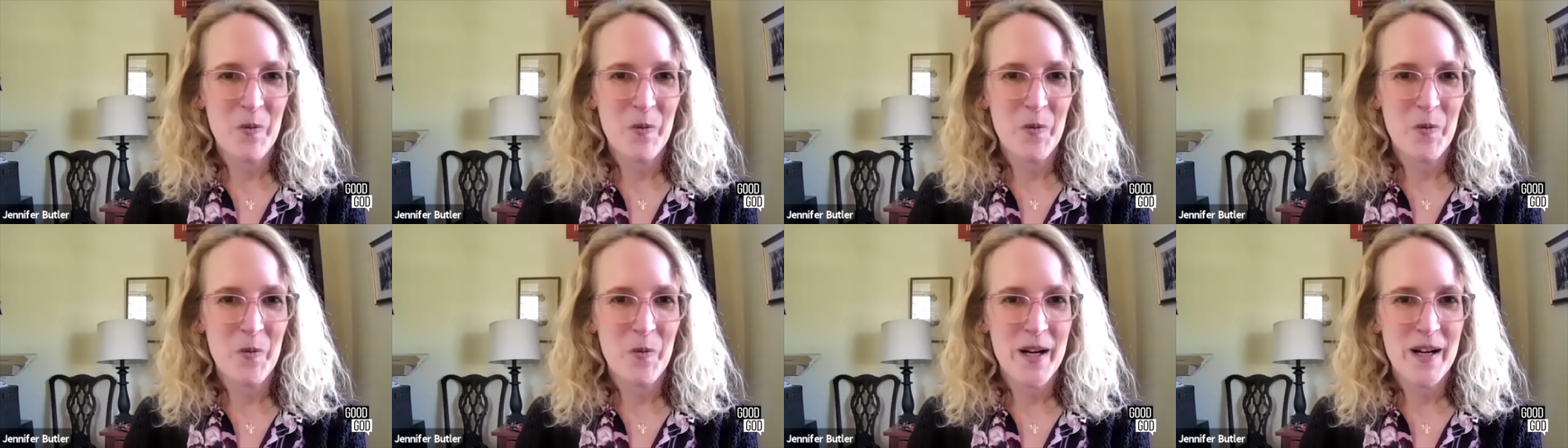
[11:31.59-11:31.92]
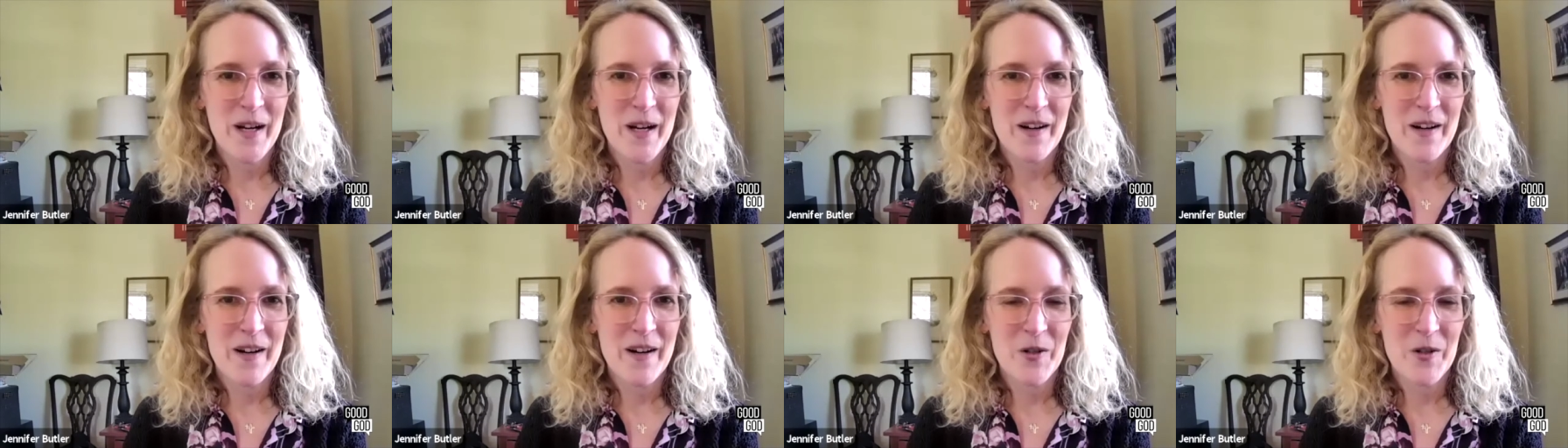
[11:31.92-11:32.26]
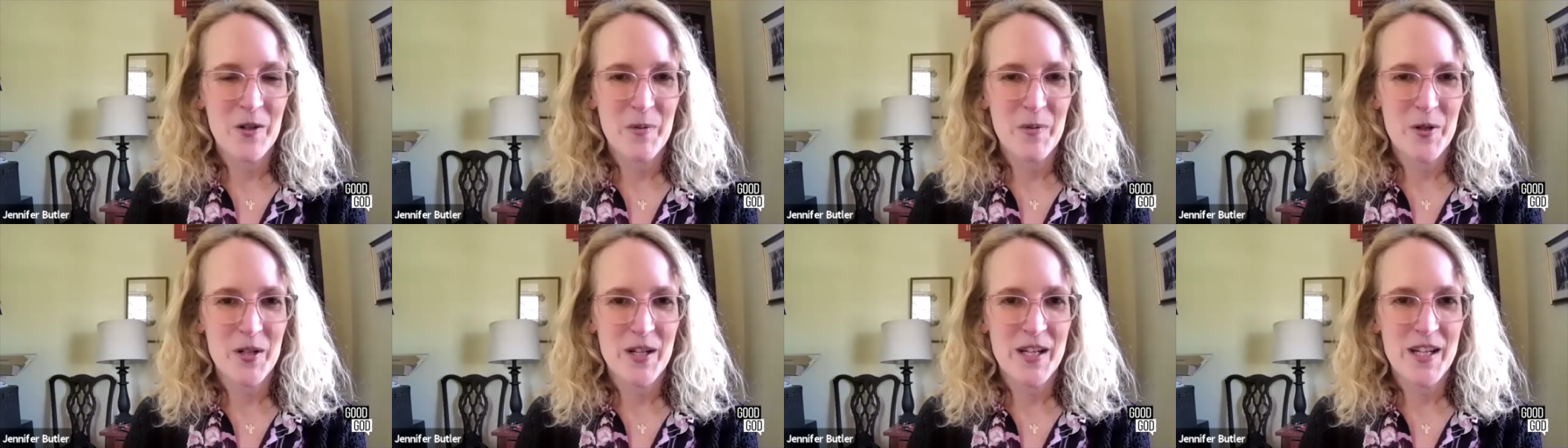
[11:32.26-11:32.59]
what our
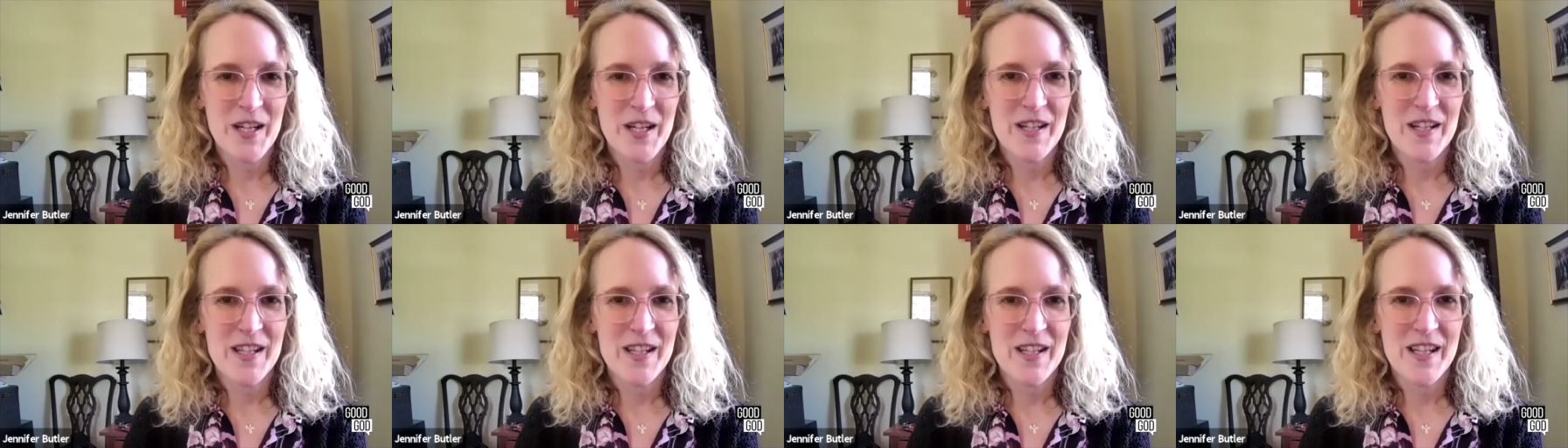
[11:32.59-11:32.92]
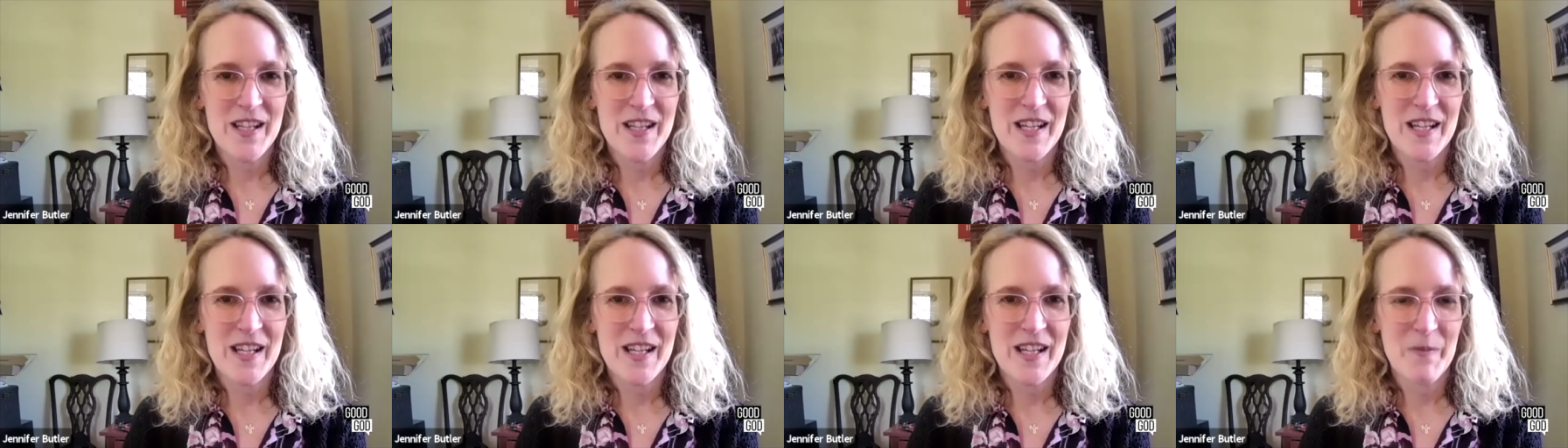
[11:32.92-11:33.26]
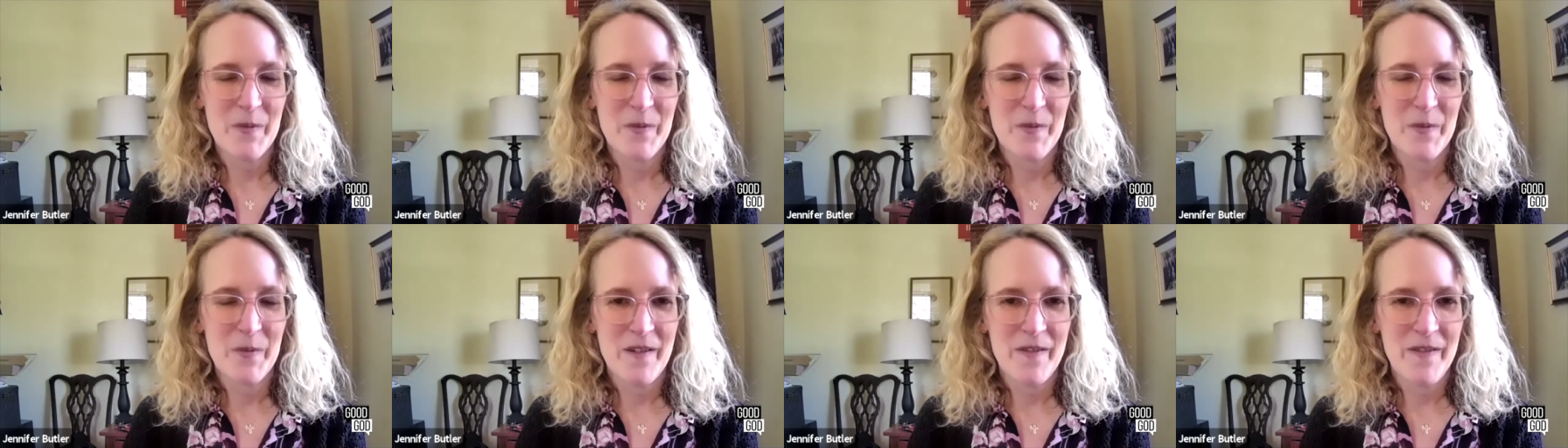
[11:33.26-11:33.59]
scripture teaches us and
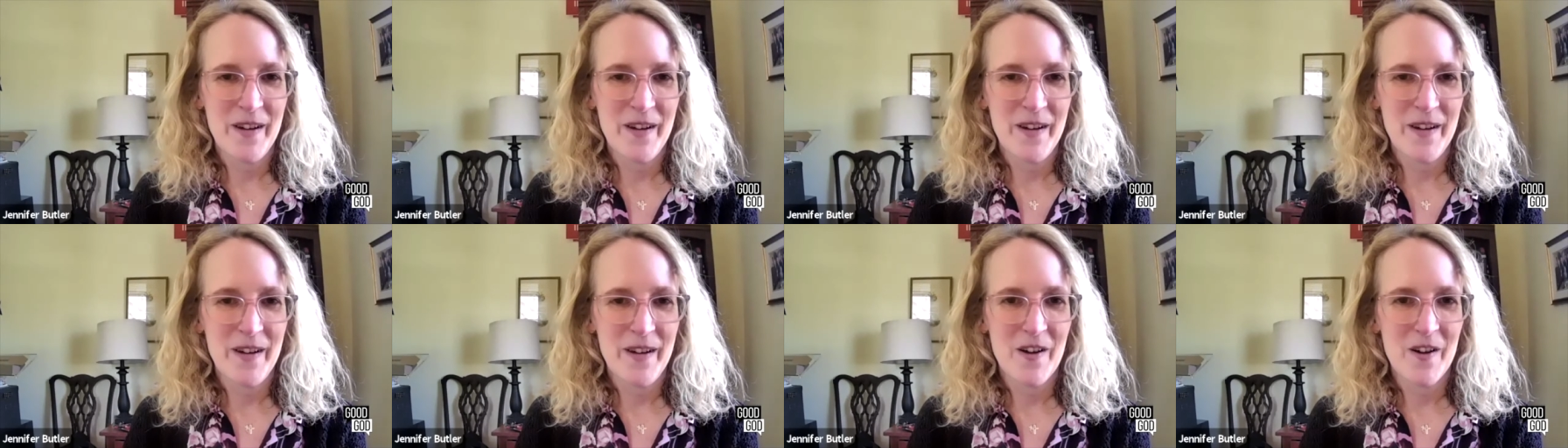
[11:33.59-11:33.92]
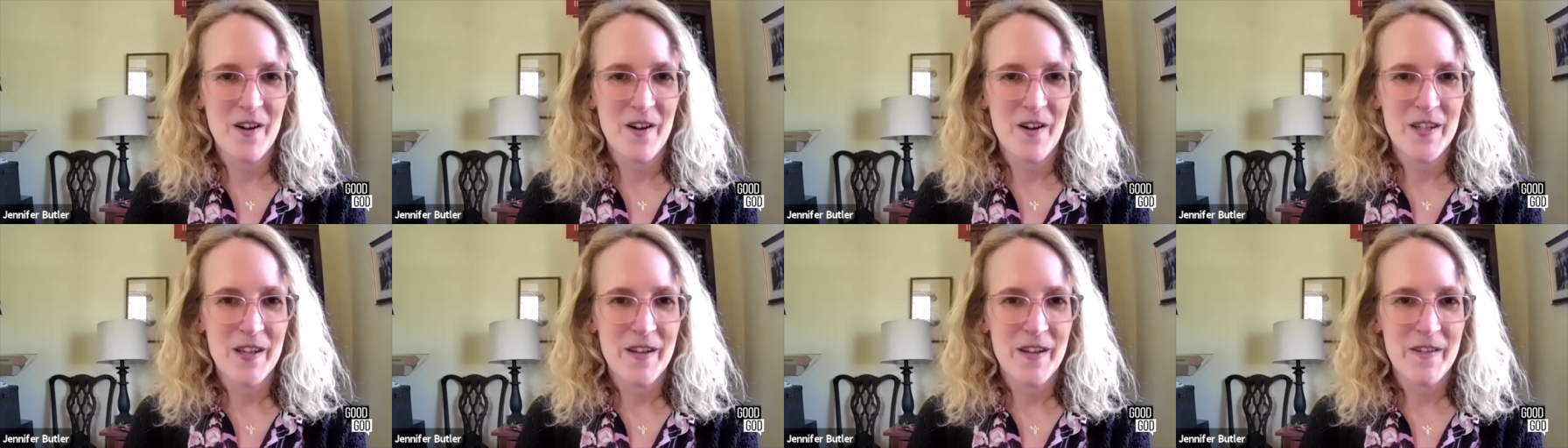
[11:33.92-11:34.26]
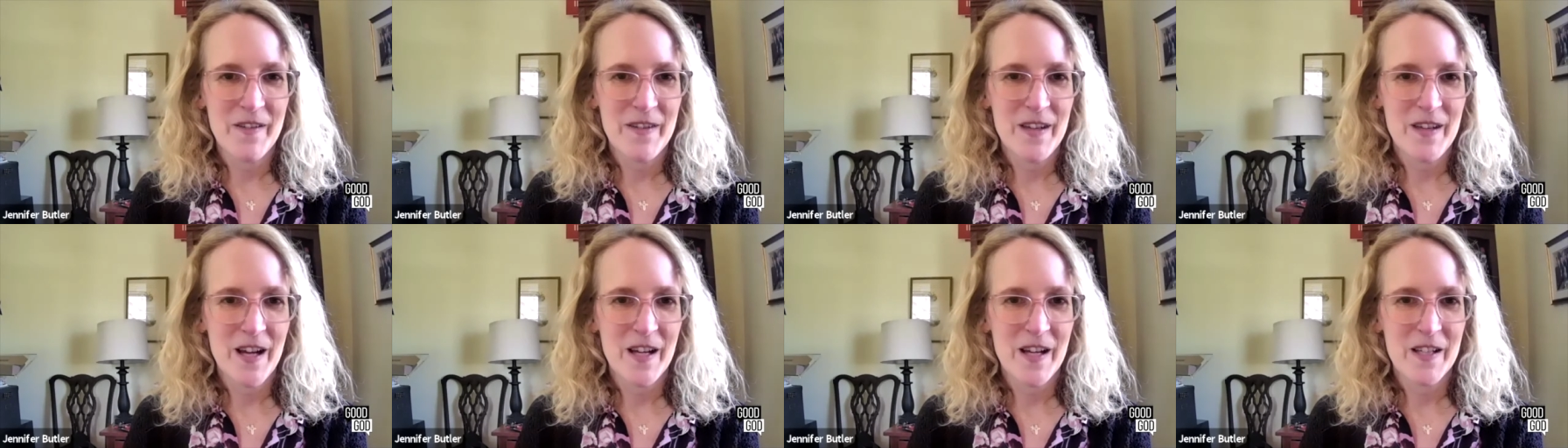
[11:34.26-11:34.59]
what our faith calls
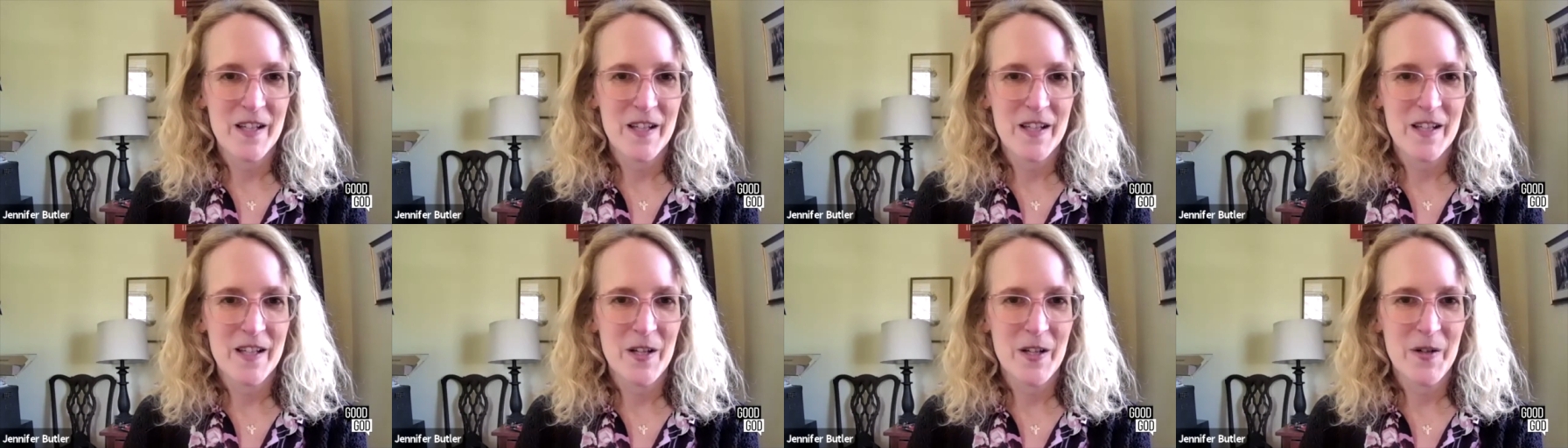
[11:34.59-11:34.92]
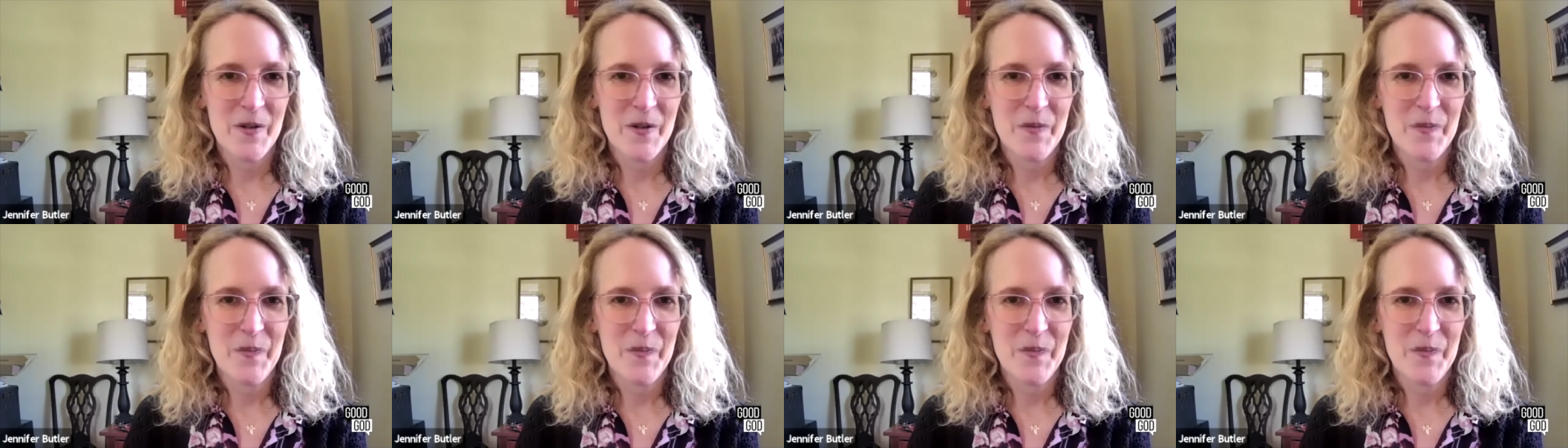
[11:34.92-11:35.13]
us to do.